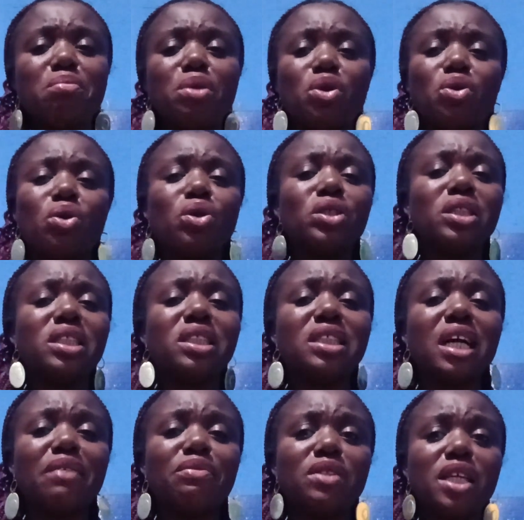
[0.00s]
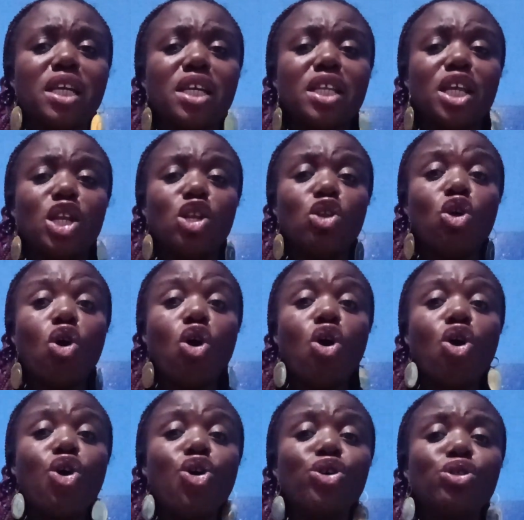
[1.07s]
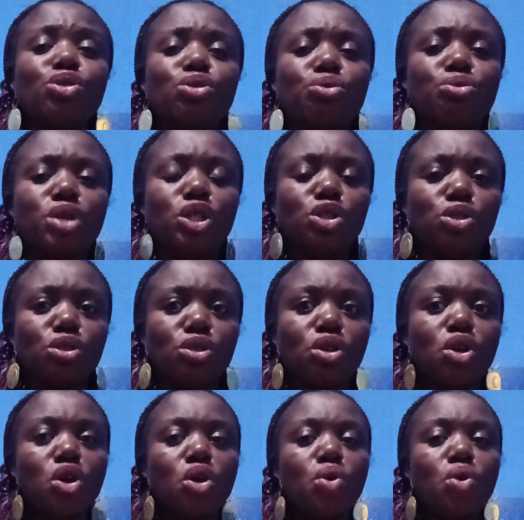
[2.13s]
because it has taken a long duration